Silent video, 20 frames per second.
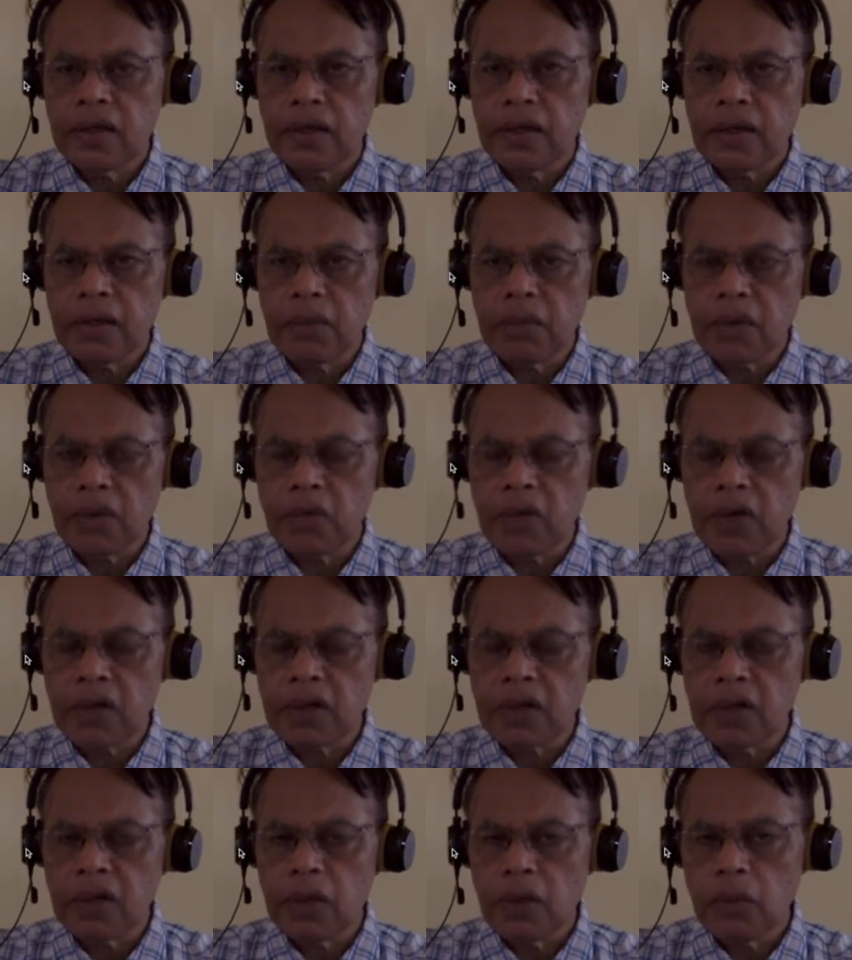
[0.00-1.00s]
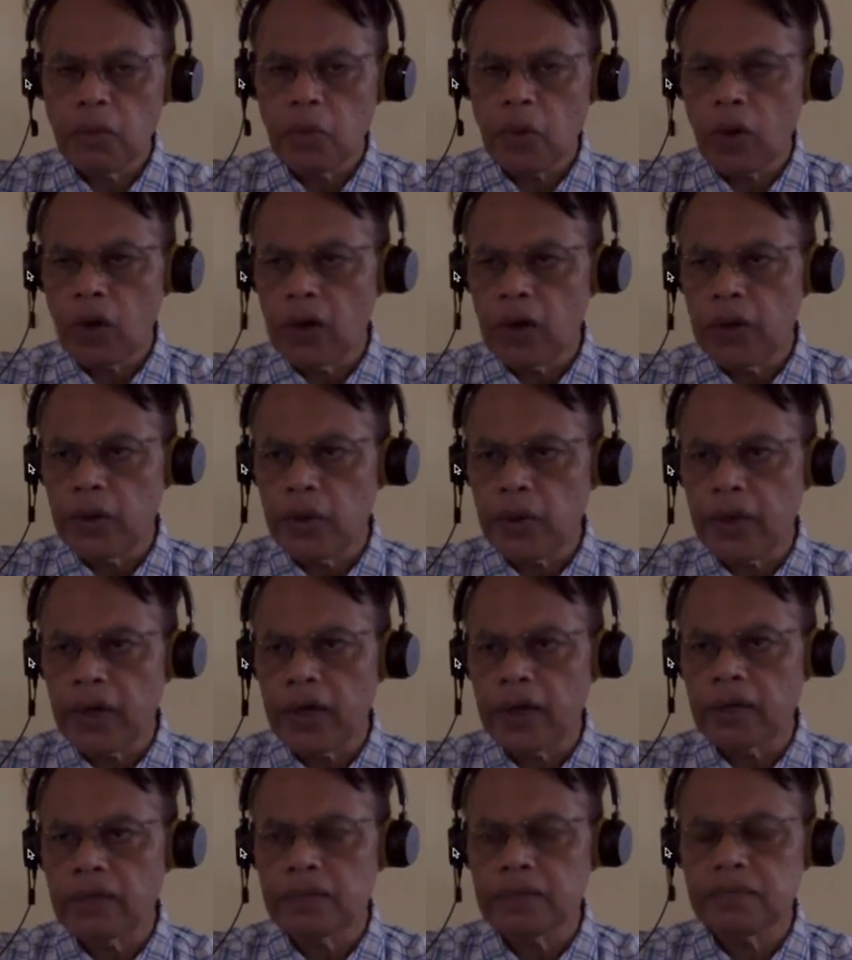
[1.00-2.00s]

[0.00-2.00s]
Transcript: number 1, polyuria,